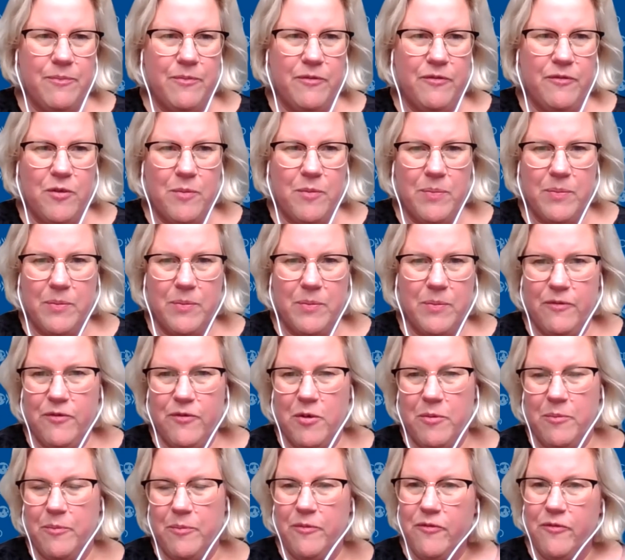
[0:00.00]

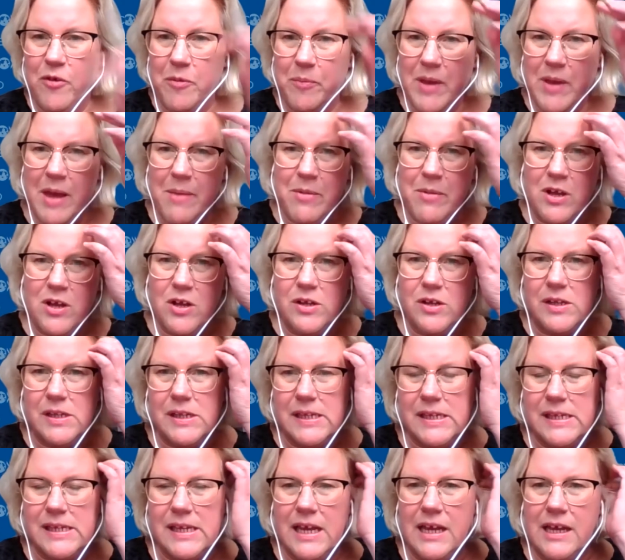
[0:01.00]
from
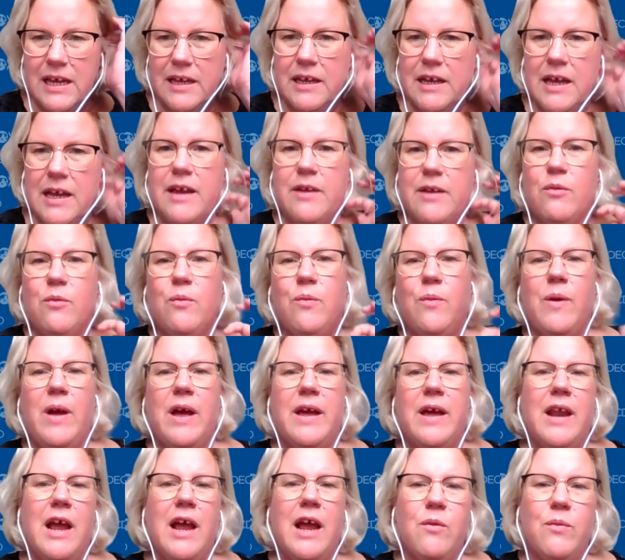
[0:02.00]
chemicals and
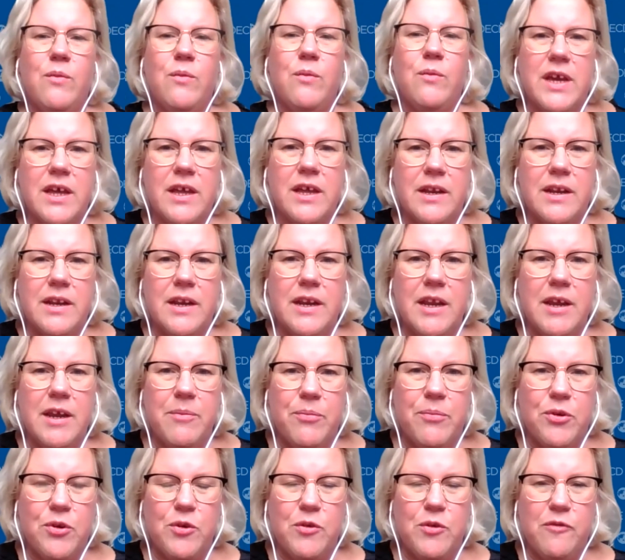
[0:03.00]
how we can
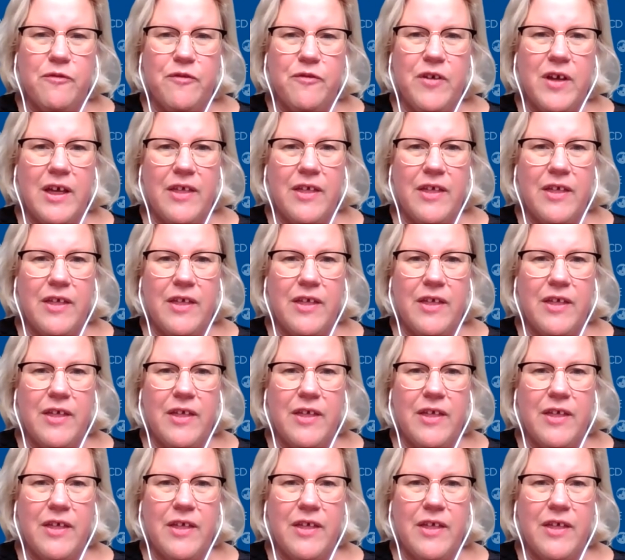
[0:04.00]
improve